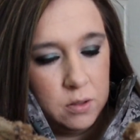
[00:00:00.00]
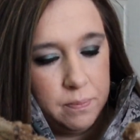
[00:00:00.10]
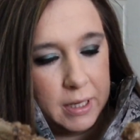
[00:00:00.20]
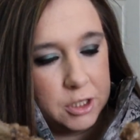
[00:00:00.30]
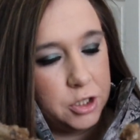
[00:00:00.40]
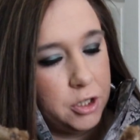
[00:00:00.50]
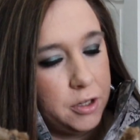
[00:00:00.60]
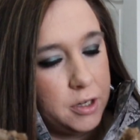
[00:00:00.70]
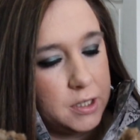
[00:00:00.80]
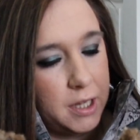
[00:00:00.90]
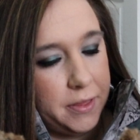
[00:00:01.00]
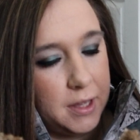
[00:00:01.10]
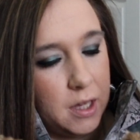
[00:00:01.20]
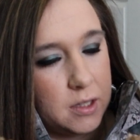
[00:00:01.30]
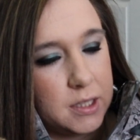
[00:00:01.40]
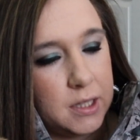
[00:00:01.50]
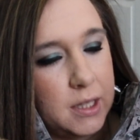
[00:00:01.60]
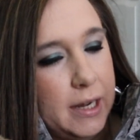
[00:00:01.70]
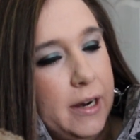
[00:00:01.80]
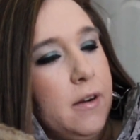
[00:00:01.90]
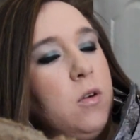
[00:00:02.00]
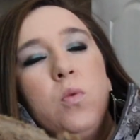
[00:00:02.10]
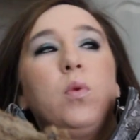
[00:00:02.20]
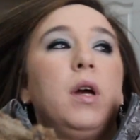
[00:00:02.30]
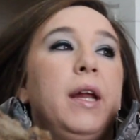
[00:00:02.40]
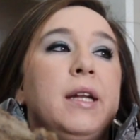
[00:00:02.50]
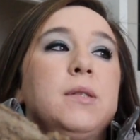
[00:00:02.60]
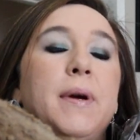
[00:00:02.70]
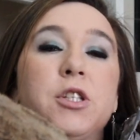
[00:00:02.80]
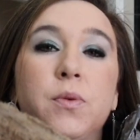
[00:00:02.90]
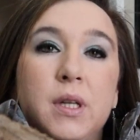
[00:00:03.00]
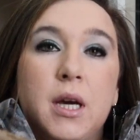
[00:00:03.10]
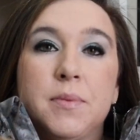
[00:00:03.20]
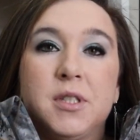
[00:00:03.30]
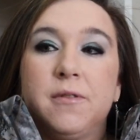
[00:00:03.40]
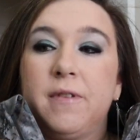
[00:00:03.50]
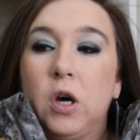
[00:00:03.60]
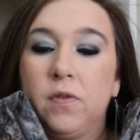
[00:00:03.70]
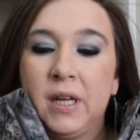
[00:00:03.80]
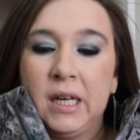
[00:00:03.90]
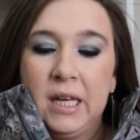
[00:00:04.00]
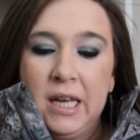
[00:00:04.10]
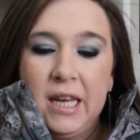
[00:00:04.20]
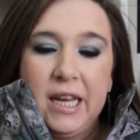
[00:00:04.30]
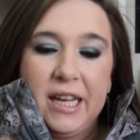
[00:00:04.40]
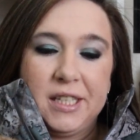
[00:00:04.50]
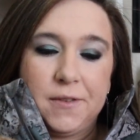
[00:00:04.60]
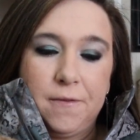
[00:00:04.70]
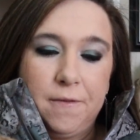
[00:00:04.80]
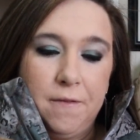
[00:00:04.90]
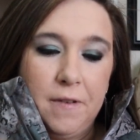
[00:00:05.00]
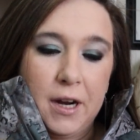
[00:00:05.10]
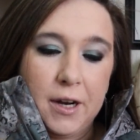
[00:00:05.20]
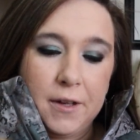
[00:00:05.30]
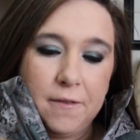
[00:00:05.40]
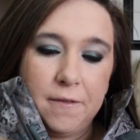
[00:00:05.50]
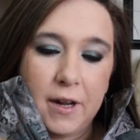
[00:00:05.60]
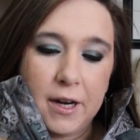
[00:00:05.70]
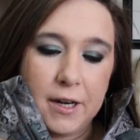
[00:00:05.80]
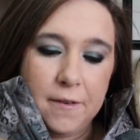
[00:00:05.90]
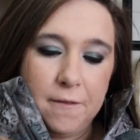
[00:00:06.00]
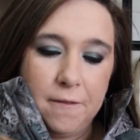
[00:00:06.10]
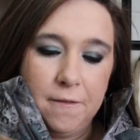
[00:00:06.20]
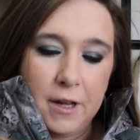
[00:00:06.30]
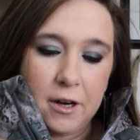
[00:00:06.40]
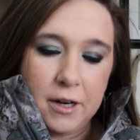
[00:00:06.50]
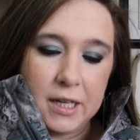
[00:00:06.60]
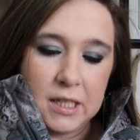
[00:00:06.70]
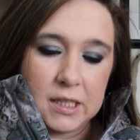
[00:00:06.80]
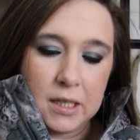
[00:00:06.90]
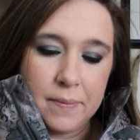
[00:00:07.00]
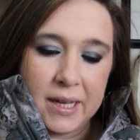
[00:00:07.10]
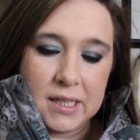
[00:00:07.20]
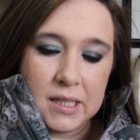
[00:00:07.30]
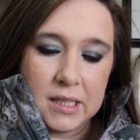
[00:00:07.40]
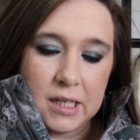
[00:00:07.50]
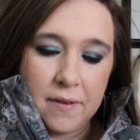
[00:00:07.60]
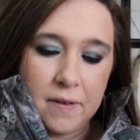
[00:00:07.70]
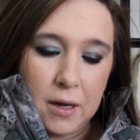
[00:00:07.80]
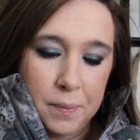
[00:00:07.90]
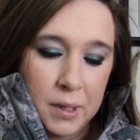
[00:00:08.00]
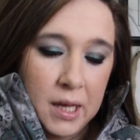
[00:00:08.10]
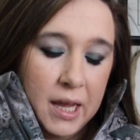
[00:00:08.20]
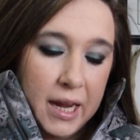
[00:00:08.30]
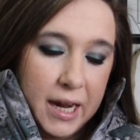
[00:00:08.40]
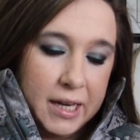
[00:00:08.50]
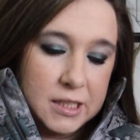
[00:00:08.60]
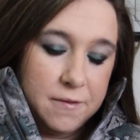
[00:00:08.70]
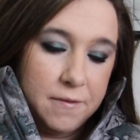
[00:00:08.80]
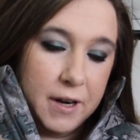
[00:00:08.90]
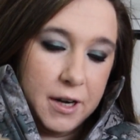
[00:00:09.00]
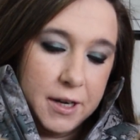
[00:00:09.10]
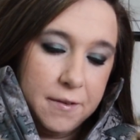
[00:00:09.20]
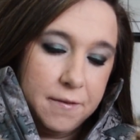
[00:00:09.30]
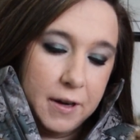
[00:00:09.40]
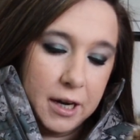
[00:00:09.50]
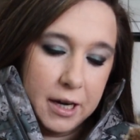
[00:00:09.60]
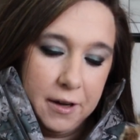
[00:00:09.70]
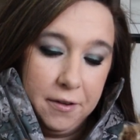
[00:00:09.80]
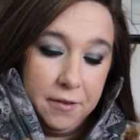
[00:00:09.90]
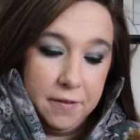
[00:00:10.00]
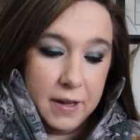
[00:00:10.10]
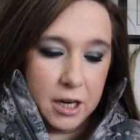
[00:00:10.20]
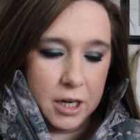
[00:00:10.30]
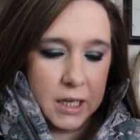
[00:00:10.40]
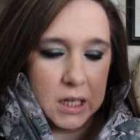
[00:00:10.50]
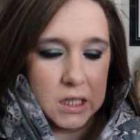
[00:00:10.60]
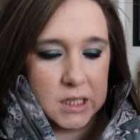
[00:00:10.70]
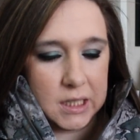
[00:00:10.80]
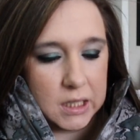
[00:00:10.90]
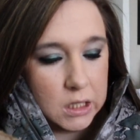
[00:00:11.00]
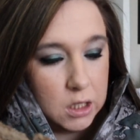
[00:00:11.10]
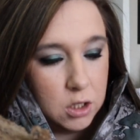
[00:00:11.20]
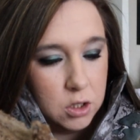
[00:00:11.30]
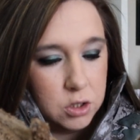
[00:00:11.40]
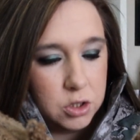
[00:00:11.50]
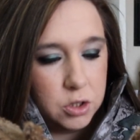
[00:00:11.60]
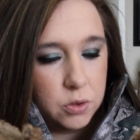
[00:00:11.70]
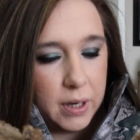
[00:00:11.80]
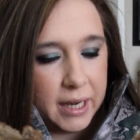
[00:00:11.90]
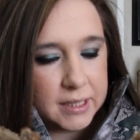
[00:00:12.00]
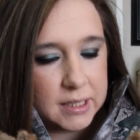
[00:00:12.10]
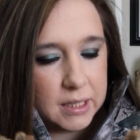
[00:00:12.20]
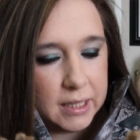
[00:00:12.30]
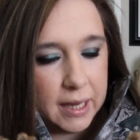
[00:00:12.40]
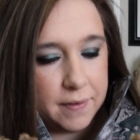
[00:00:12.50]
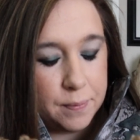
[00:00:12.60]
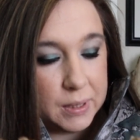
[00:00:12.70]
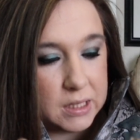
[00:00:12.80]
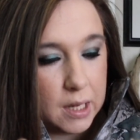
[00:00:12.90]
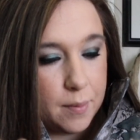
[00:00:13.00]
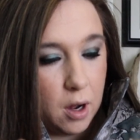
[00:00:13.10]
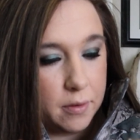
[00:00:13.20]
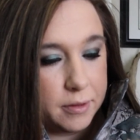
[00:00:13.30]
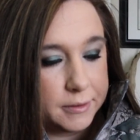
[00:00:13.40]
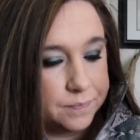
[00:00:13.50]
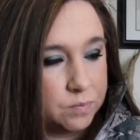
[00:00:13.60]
make sure there's nothing else in there, and especially when it comes to velvet, it's very, very, very easy to mess this stuff up, and it's very, very, very easy to accidentally have a piece come off.